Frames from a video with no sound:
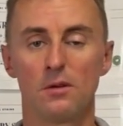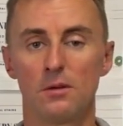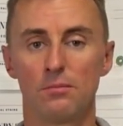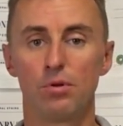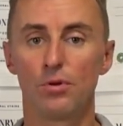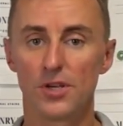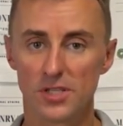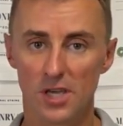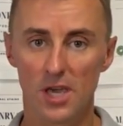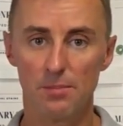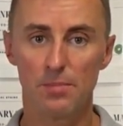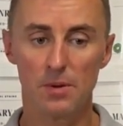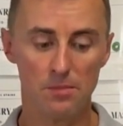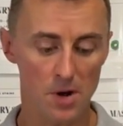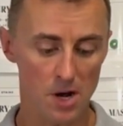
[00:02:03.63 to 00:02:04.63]
Please
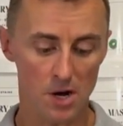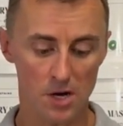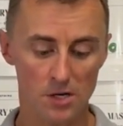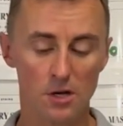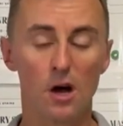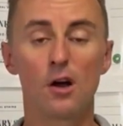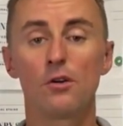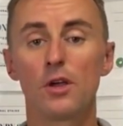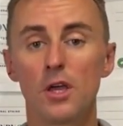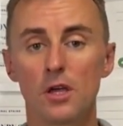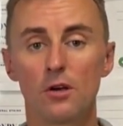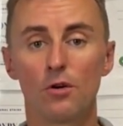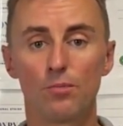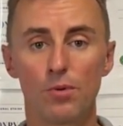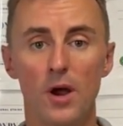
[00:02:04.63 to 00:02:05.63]
keep in mind, our
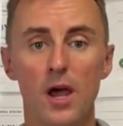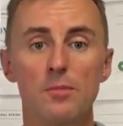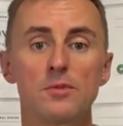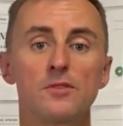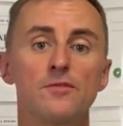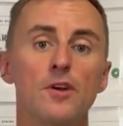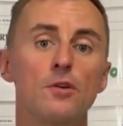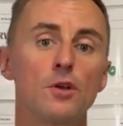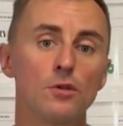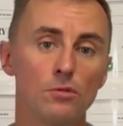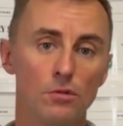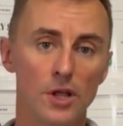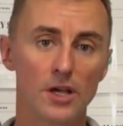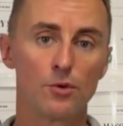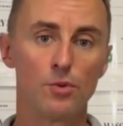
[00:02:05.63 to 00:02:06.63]
Eco-Prim is very
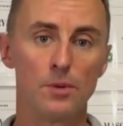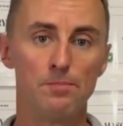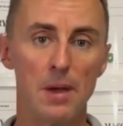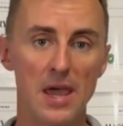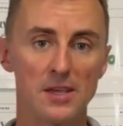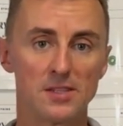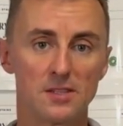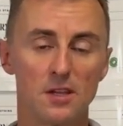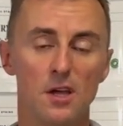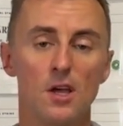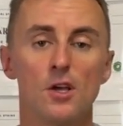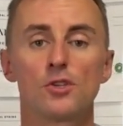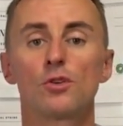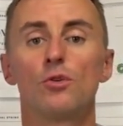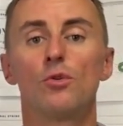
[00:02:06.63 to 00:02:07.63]
liquid based,
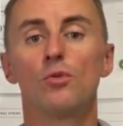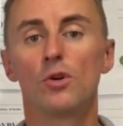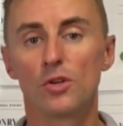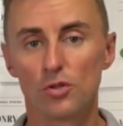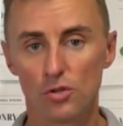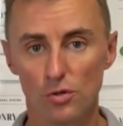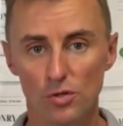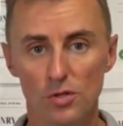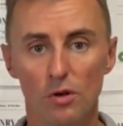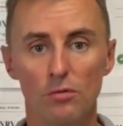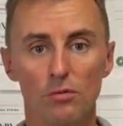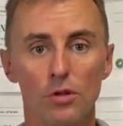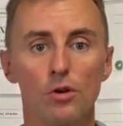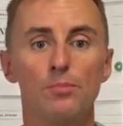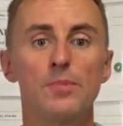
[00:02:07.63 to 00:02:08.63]
so use a
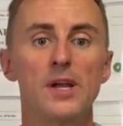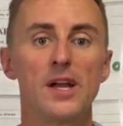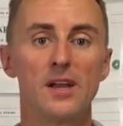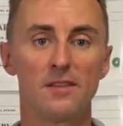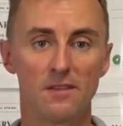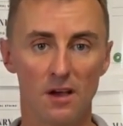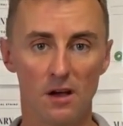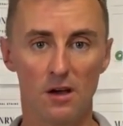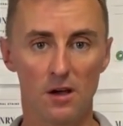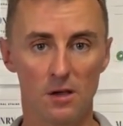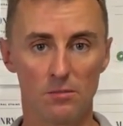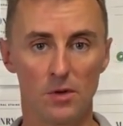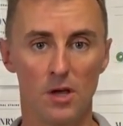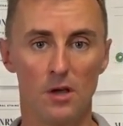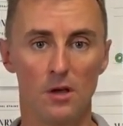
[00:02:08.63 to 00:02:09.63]
little bit at a
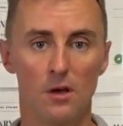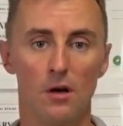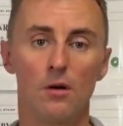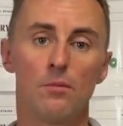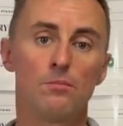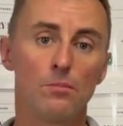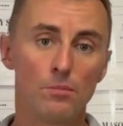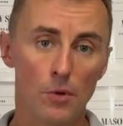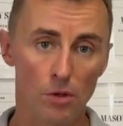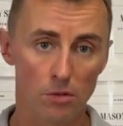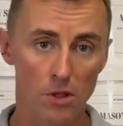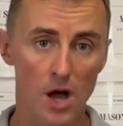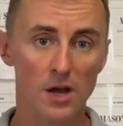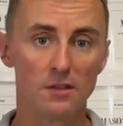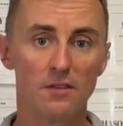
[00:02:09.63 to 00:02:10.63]
time. A
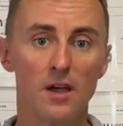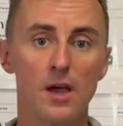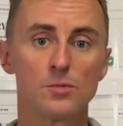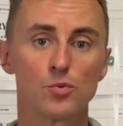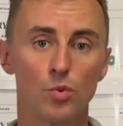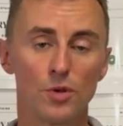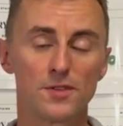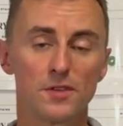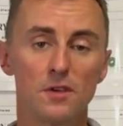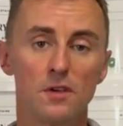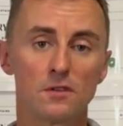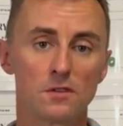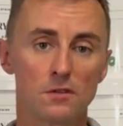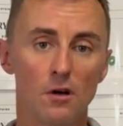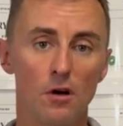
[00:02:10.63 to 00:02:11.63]
lot of times we'll see
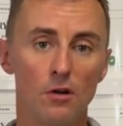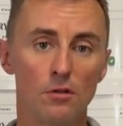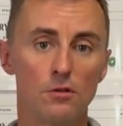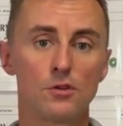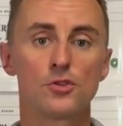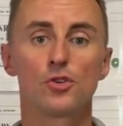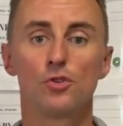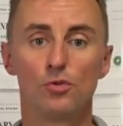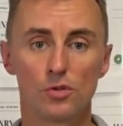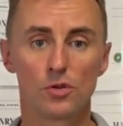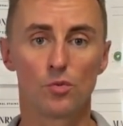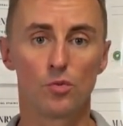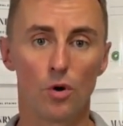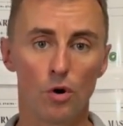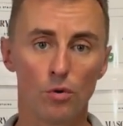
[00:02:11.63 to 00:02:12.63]
installers use a
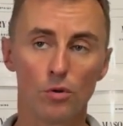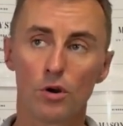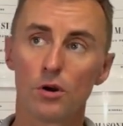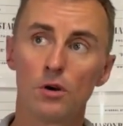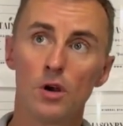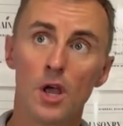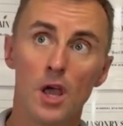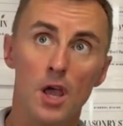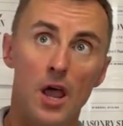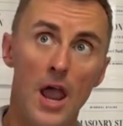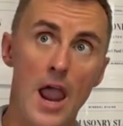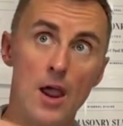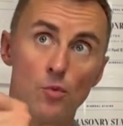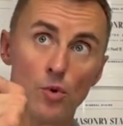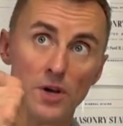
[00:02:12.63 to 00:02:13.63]
roller,
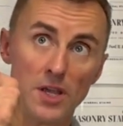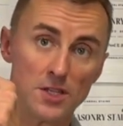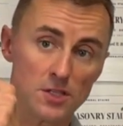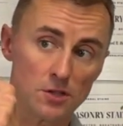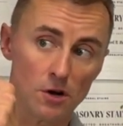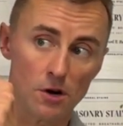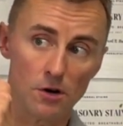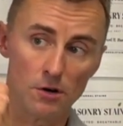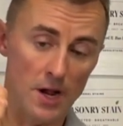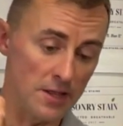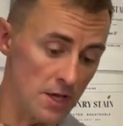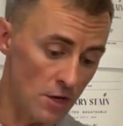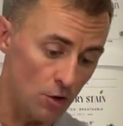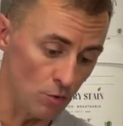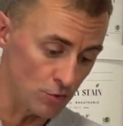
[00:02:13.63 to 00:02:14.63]
and when they start and
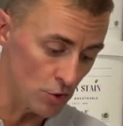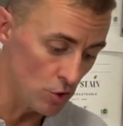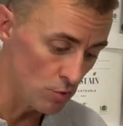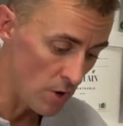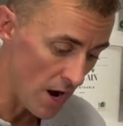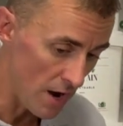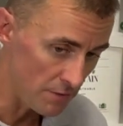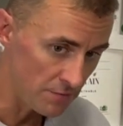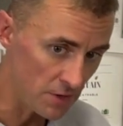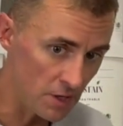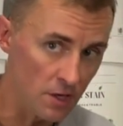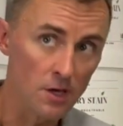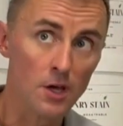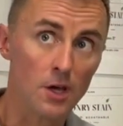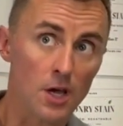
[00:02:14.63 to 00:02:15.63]
they go too
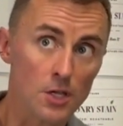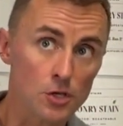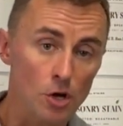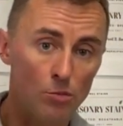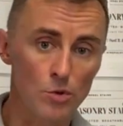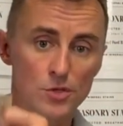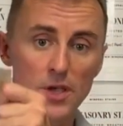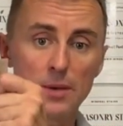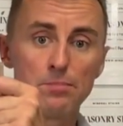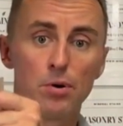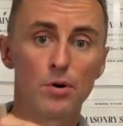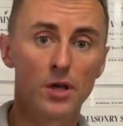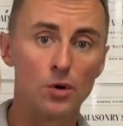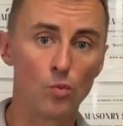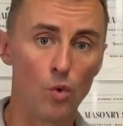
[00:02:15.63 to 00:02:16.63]
heavy, it's almost like
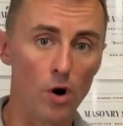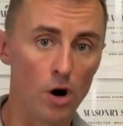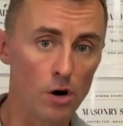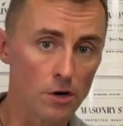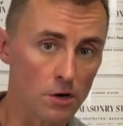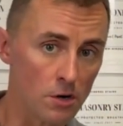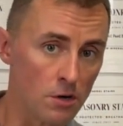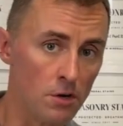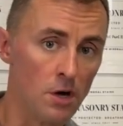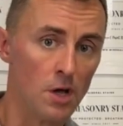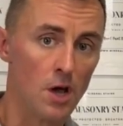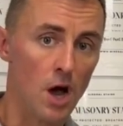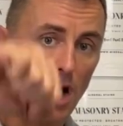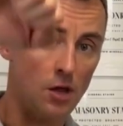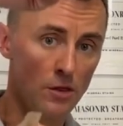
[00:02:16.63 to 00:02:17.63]
putting water
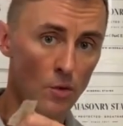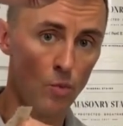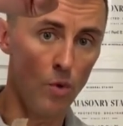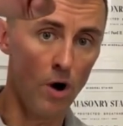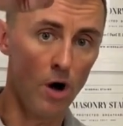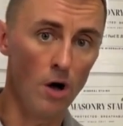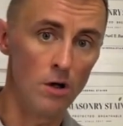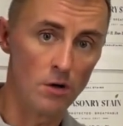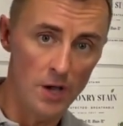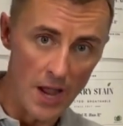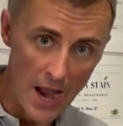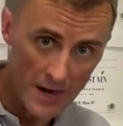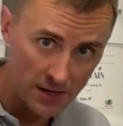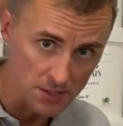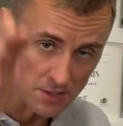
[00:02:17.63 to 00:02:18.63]
on the wall
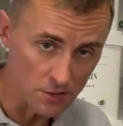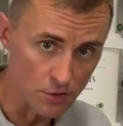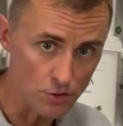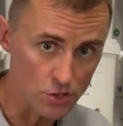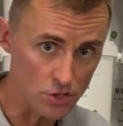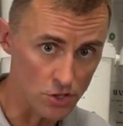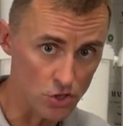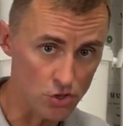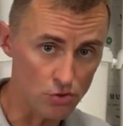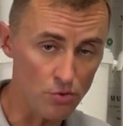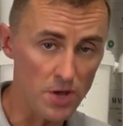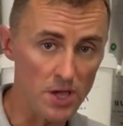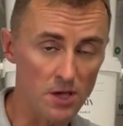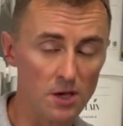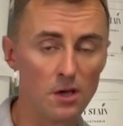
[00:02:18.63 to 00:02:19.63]
and it starts to
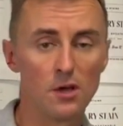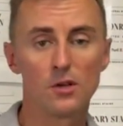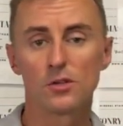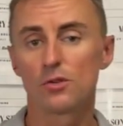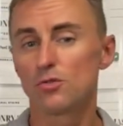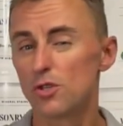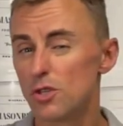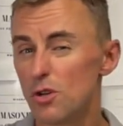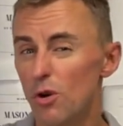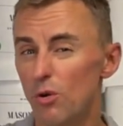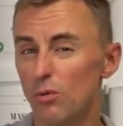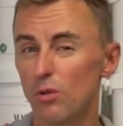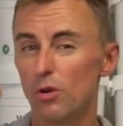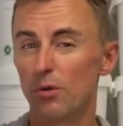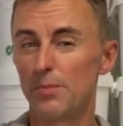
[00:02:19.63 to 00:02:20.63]
streak. So just go a
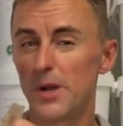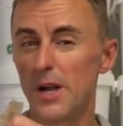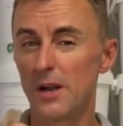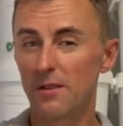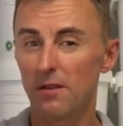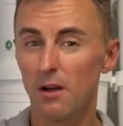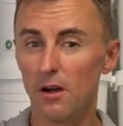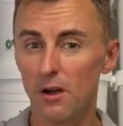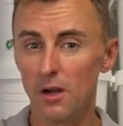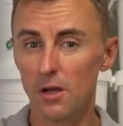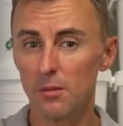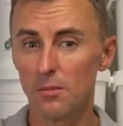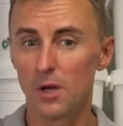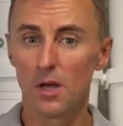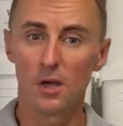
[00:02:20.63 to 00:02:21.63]
little bit at a
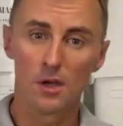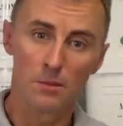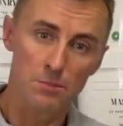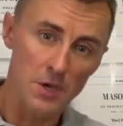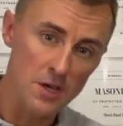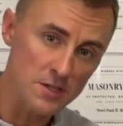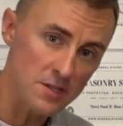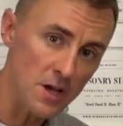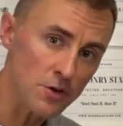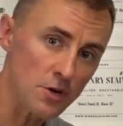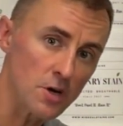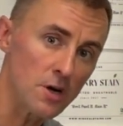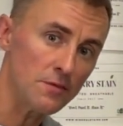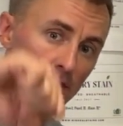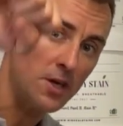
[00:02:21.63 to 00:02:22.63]
time, because then you're
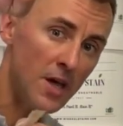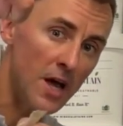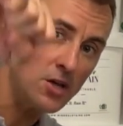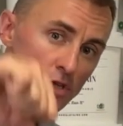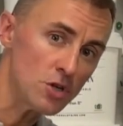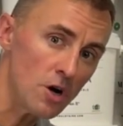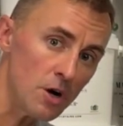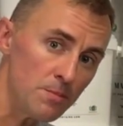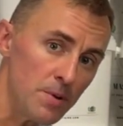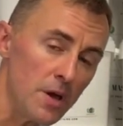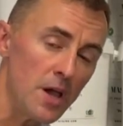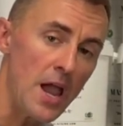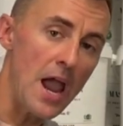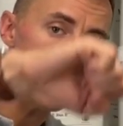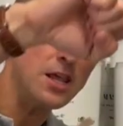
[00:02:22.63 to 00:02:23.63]
gonna have to catch up
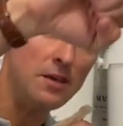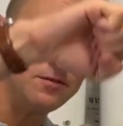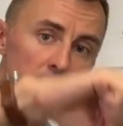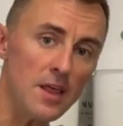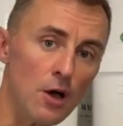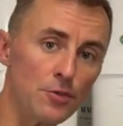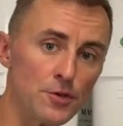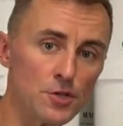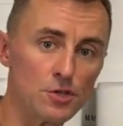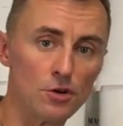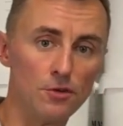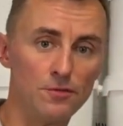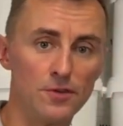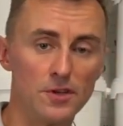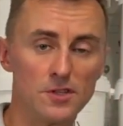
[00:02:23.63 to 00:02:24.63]
and even out the
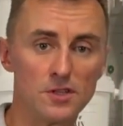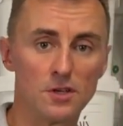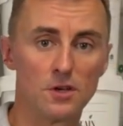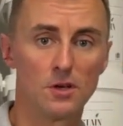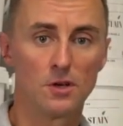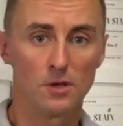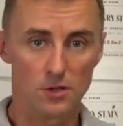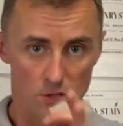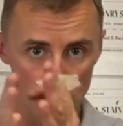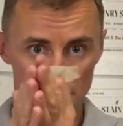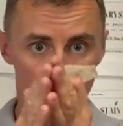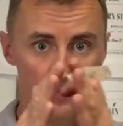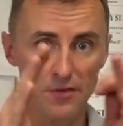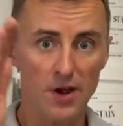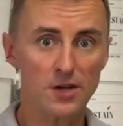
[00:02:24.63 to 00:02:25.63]
surface to
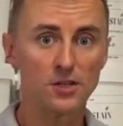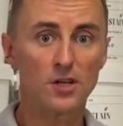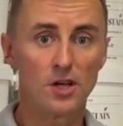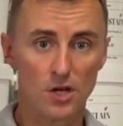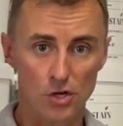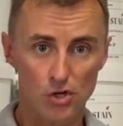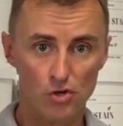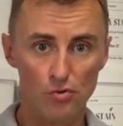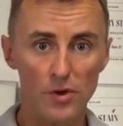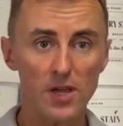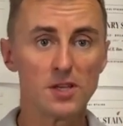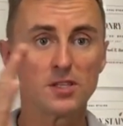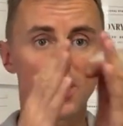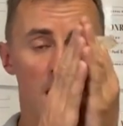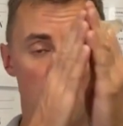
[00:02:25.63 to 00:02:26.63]
prevent
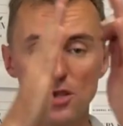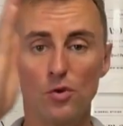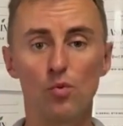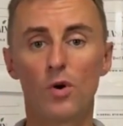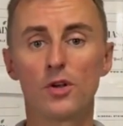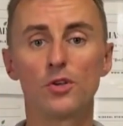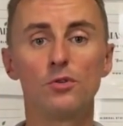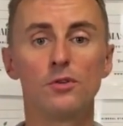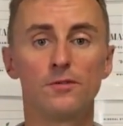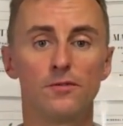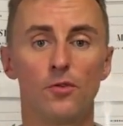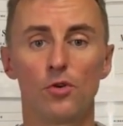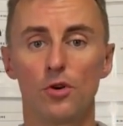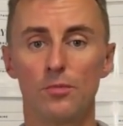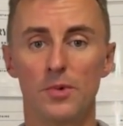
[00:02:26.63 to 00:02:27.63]
streaks, and you want
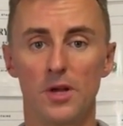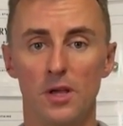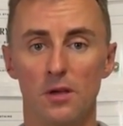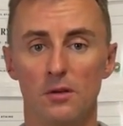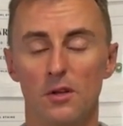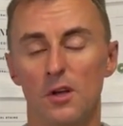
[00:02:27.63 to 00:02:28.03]
uniformity.